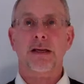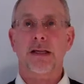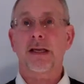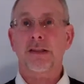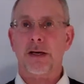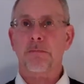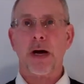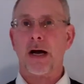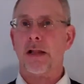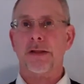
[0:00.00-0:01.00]
get their
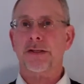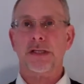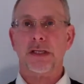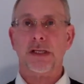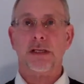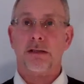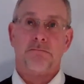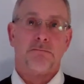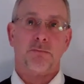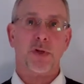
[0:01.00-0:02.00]
policy
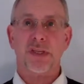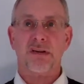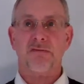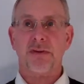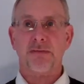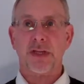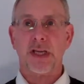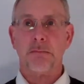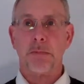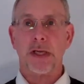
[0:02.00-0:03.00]
within
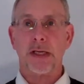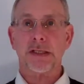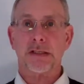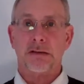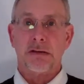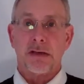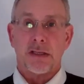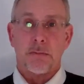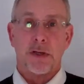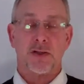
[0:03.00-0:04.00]
15 minutes.
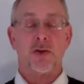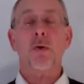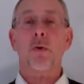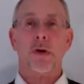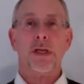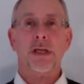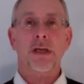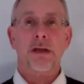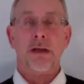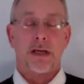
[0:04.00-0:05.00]
The majority
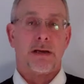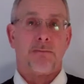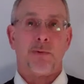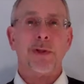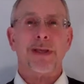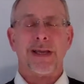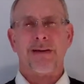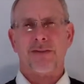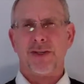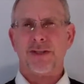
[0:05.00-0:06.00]
really
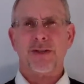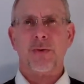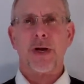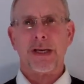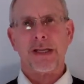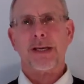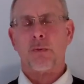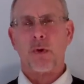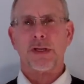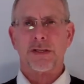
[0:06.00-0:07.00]
have just no idea
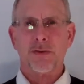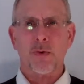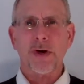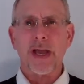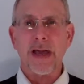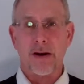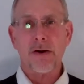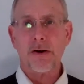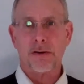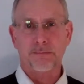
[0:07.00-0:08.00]
where it's stored at
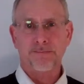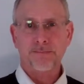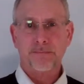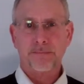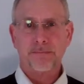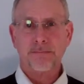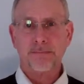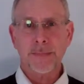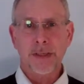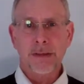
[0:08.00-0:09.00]
all.
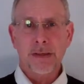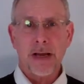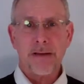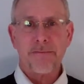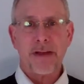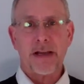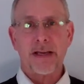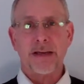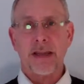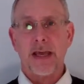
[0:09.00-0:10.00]
I
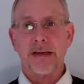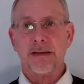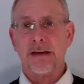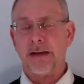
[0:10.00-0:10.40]
find that